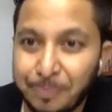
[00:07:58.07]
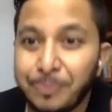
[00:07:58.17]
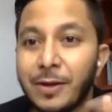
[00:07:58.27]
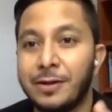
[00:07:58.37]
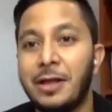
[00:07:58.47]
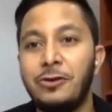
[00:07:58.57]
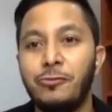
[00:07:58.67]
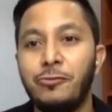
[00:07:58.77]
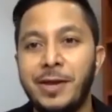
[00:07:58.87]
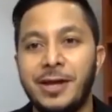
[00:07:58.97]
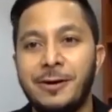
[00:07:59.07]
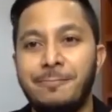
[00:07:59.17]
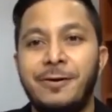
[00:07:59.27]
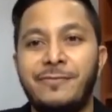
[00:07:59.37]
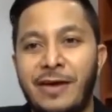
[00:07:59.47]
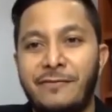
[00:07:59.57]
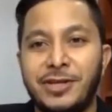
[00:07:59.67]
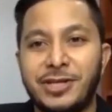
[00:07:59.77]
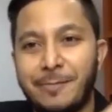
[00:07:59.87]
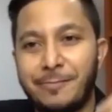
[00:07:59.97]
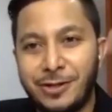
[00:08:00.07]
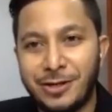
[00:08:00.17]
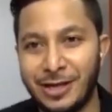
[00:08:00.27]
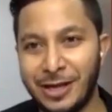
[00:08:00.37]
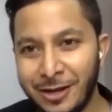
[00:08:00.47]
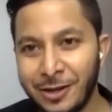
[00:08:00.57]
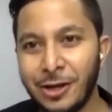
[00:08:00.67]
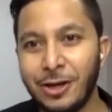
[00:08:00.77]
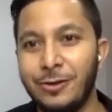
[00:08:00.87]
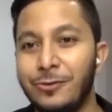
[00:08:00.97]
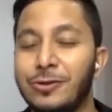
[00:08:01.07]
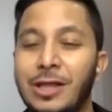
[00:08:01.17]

then you make above average capital gain, you tend